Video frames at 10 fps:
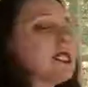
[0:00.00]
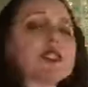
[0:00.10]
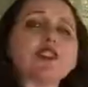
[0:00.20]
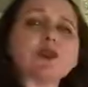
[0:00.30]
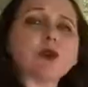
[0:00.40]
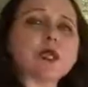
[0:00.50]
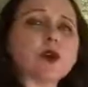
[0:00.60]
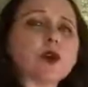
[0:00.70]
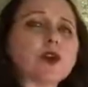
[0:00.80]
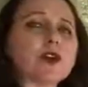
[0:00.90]
is to
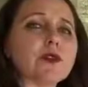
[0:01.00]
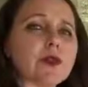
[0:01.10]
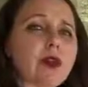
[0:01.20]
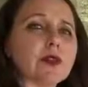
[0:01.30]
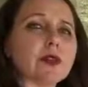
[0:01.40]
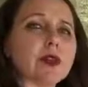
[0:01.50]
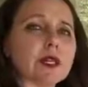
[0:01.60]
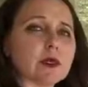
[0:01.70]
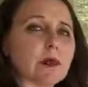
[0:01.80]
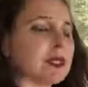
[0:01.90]
record revenue and
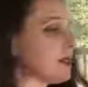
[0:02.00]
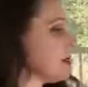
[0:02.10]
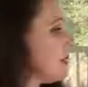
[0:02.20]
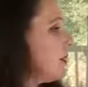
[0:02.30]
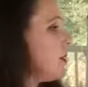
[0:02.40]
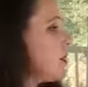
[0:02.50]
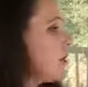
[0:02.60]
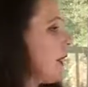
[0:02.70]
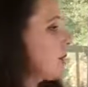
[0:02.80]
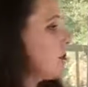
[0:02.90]
expenses in the
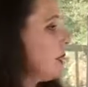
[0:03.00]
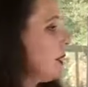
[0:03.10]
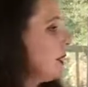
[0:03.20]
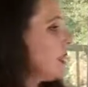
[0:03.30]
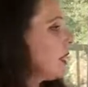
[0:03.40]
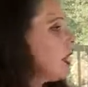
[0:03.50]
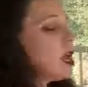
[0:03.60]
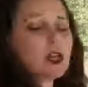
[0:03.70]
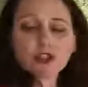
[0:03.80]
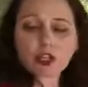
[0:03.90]
correct period.
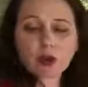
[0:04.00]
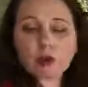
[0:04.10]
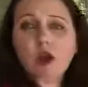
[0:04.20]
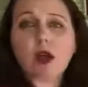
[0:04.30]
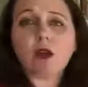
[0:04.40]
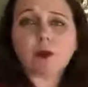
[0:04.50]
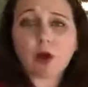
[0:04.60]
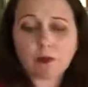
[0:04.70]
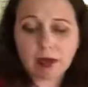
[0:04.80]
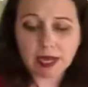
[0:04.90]
So
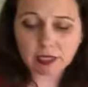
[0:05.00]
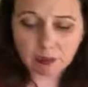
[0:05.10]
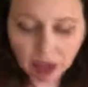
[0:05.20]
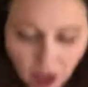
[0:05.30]
going back to my